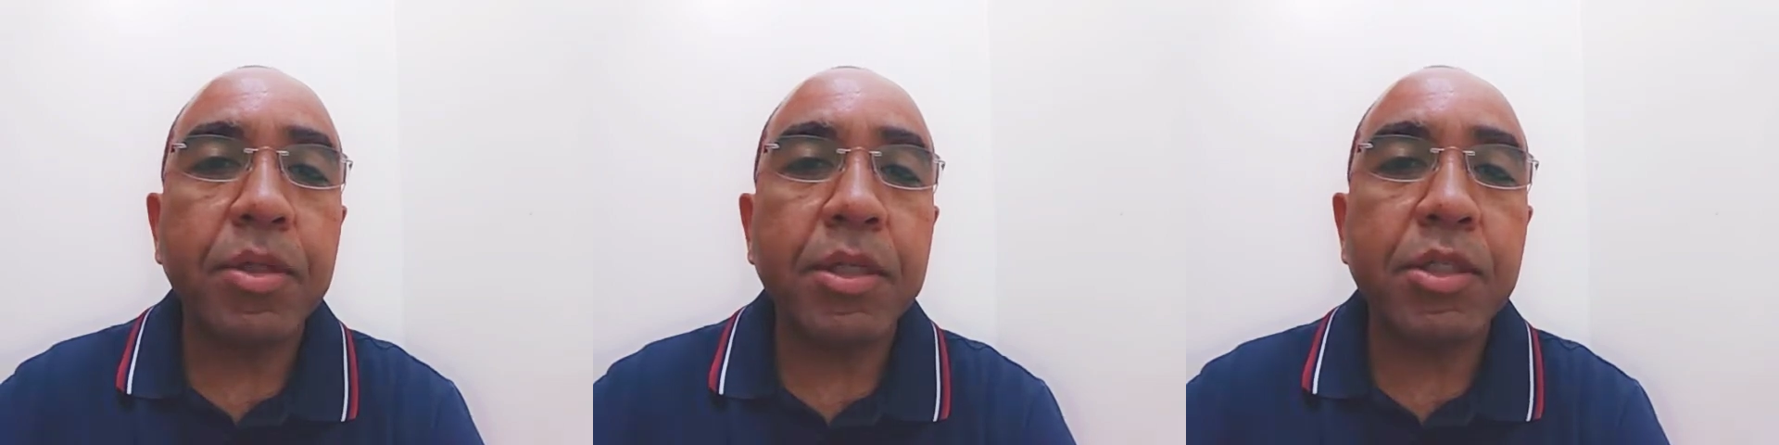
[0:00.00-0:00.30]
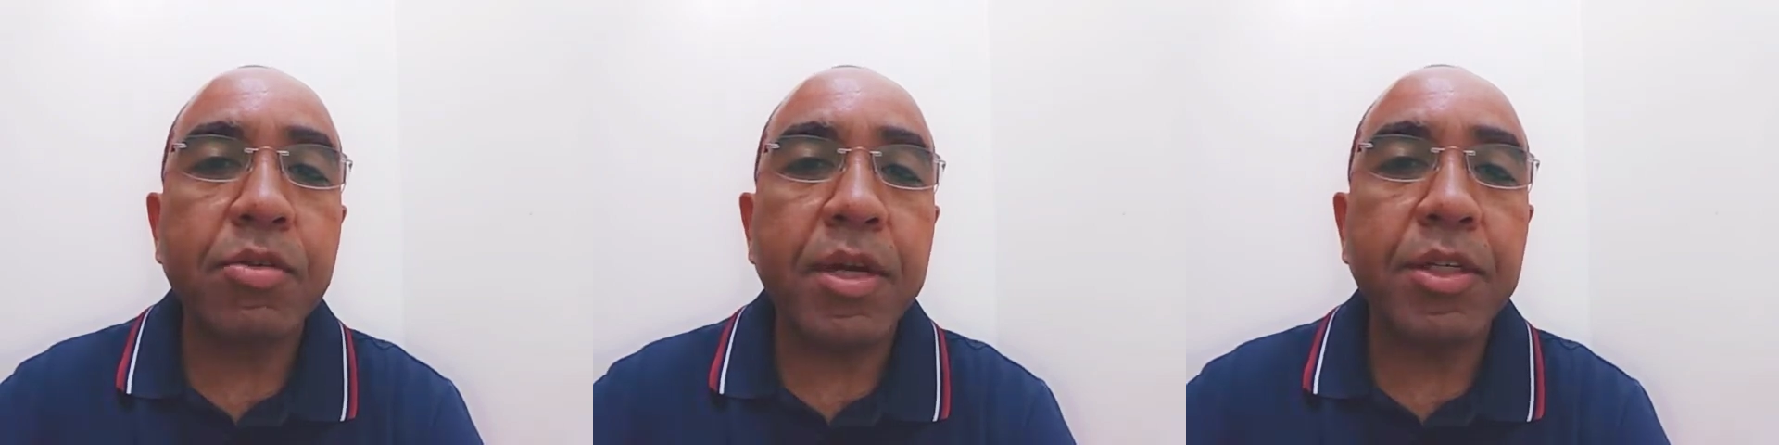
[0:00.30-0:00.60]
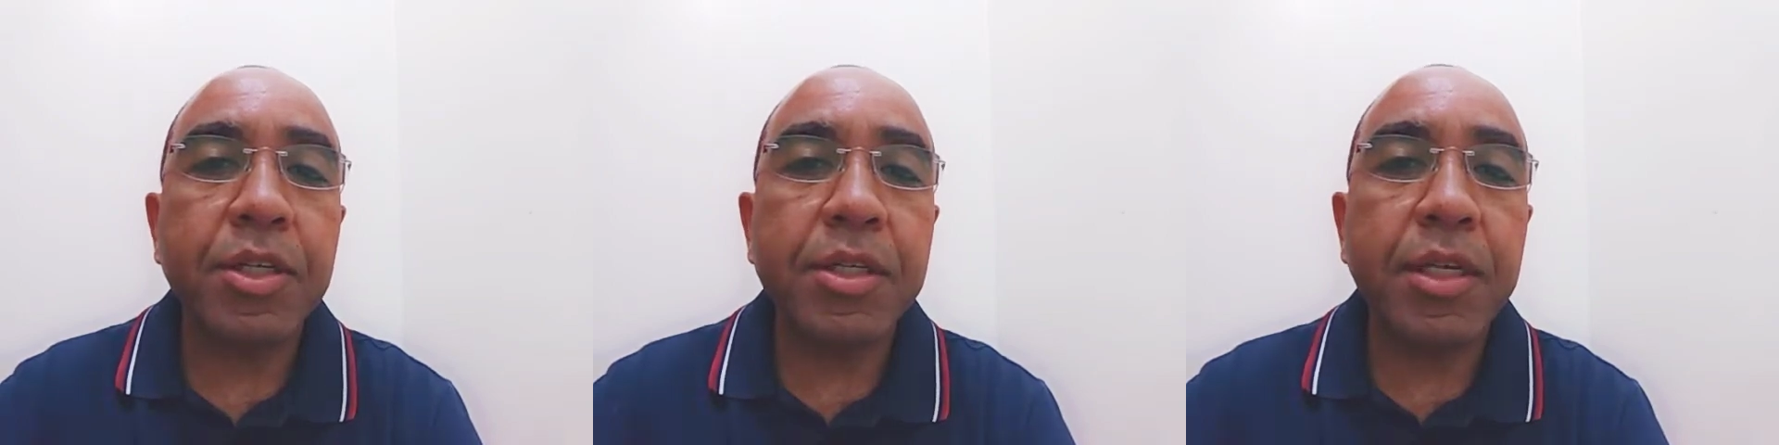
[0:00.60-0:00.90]
the
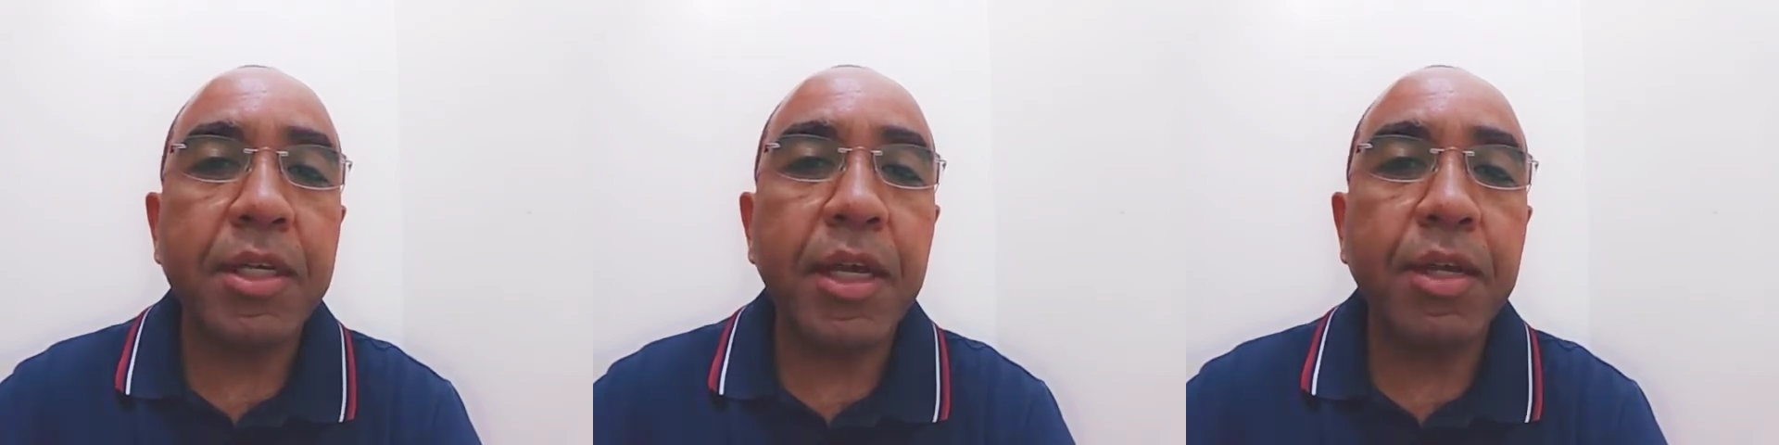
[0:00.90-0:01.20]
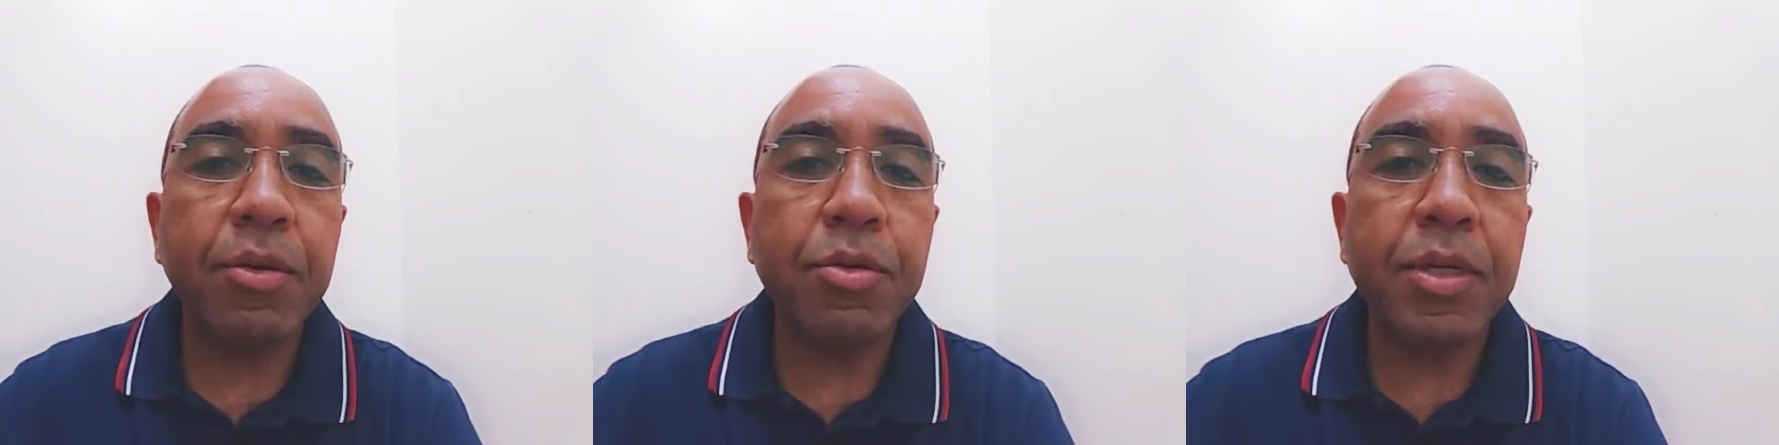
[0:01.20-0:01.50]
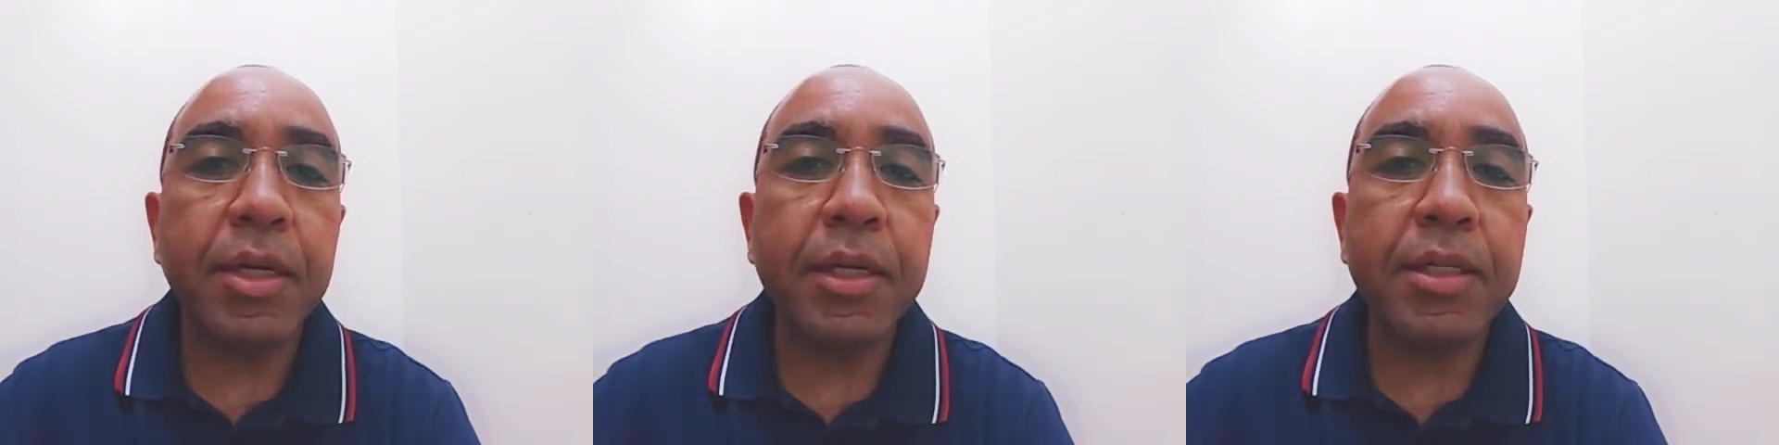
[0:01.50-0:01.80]
strategies that they use
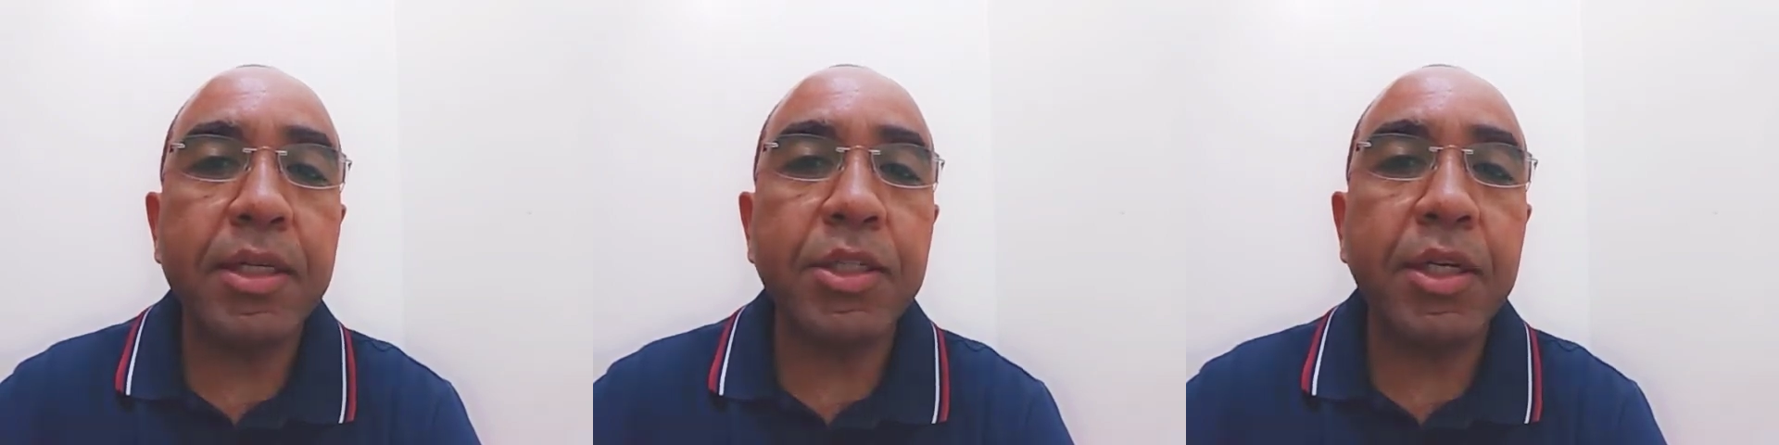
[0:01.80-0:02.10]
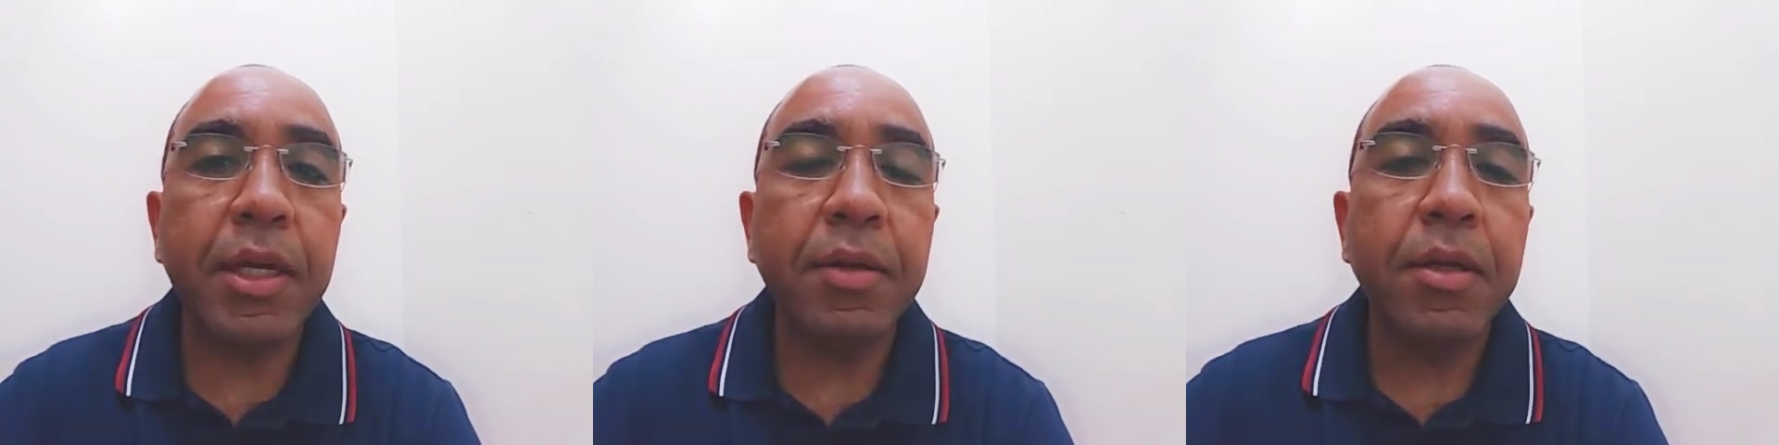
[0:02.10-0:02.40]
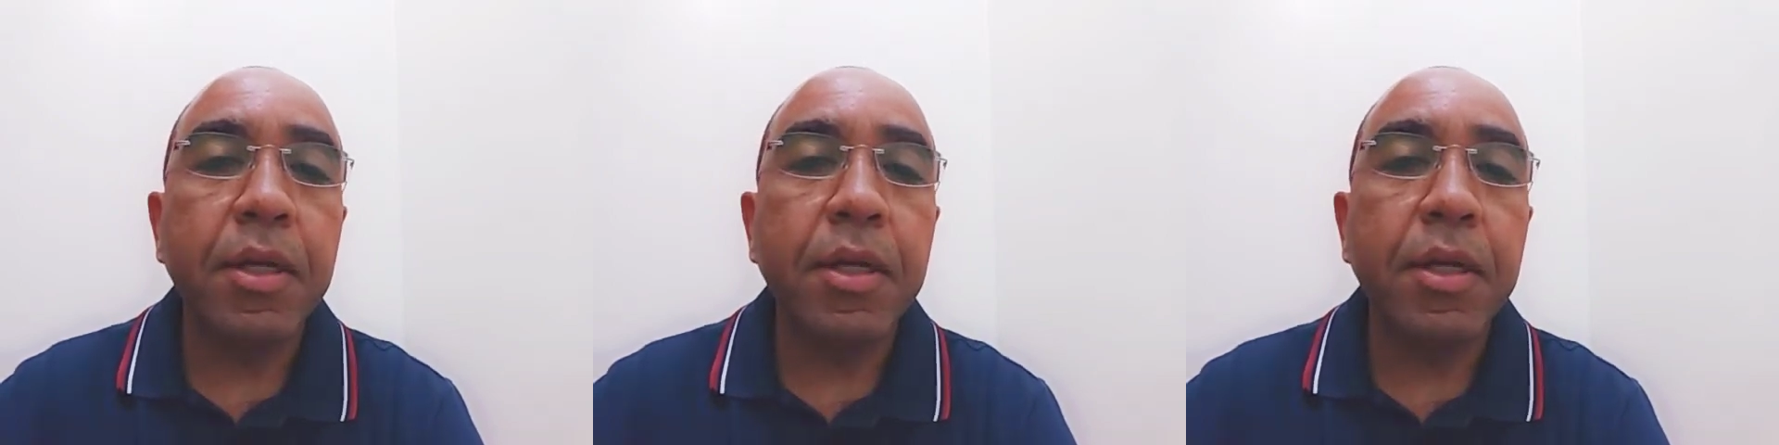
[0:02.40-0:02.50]
in their teaching